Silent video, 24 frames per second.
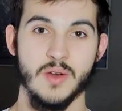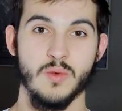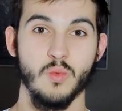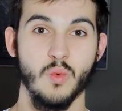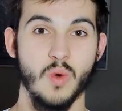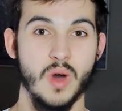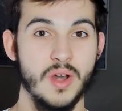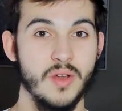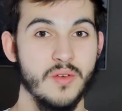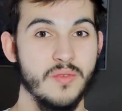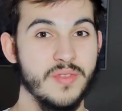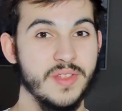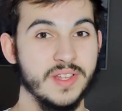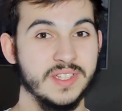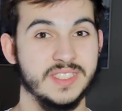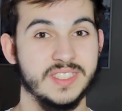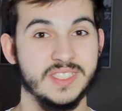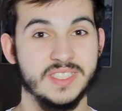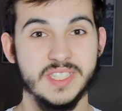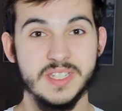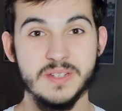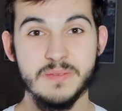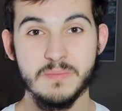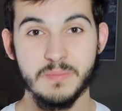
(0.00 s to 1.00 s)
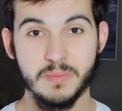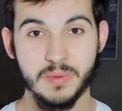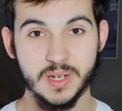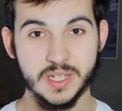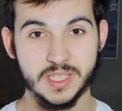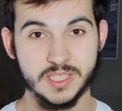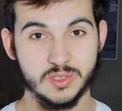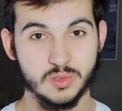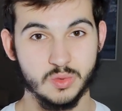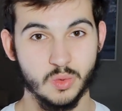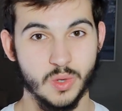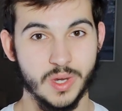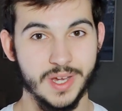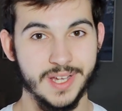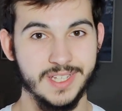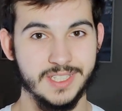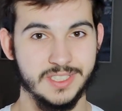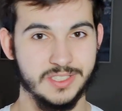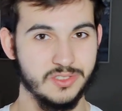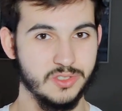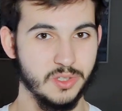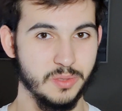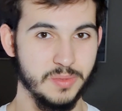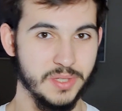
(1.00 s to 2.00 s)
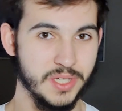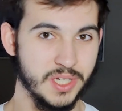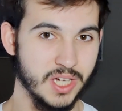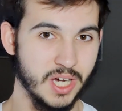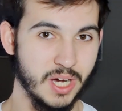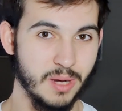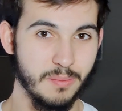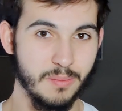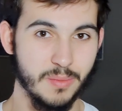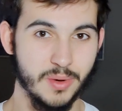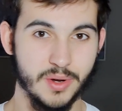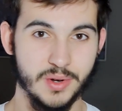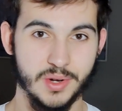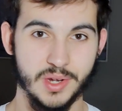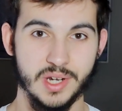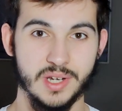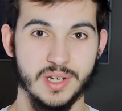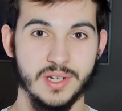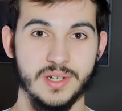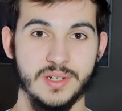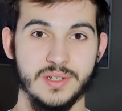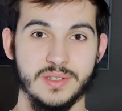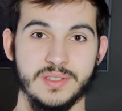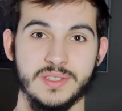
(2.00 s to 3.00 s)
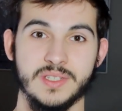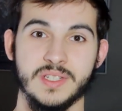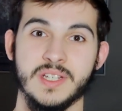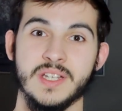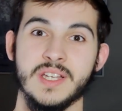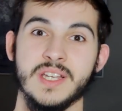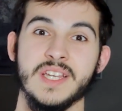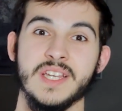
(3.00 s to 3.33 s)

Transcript: And one of the simplest ways to become more alert